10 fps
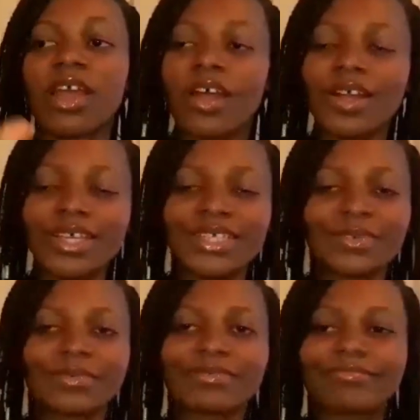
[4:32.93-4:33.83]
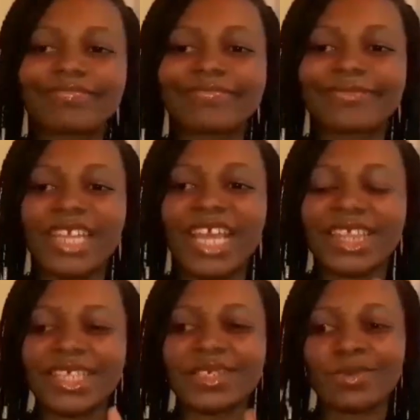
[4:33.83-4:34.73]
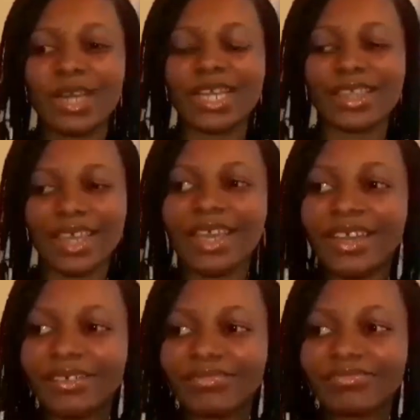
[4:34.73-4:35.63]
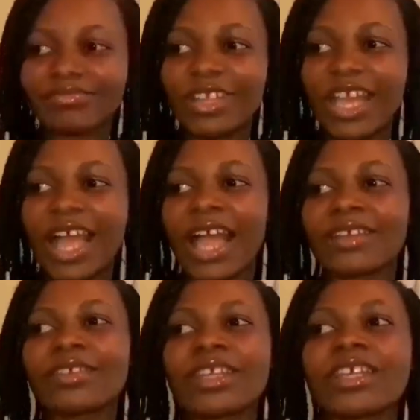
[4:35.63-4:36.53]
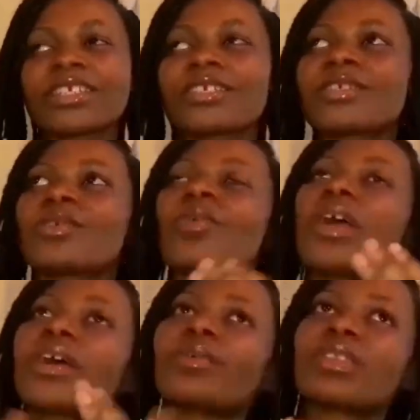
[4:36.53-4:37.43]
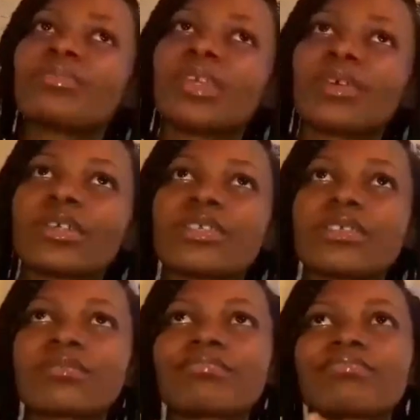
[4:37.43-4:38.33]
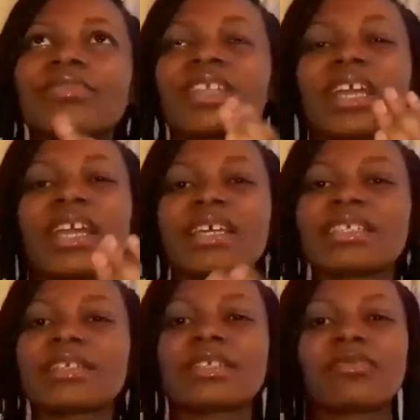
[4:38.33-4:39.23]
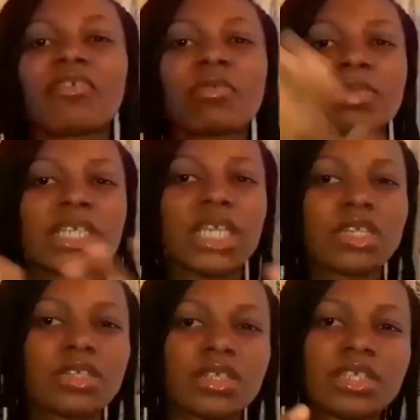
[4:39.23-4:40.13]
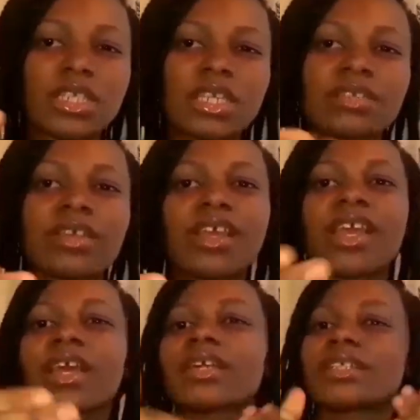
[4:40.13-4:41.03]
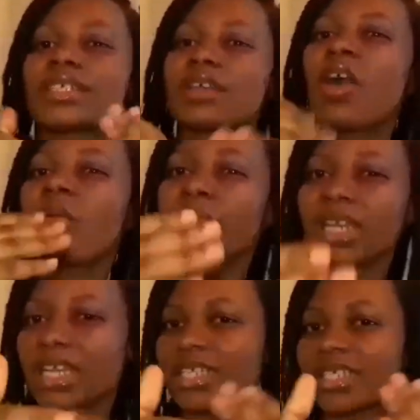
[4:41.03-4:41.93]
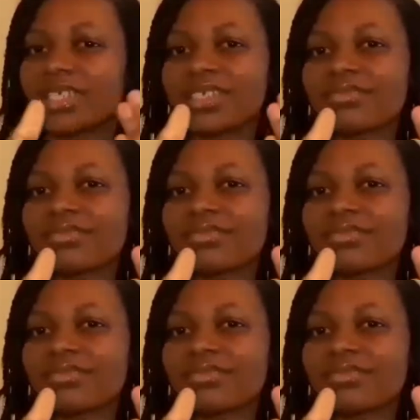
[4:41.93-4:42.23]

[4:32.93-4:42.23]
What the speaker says: Okay, so this is what I think. I don't think it is so healthy because it has a lot of complications and it is complex.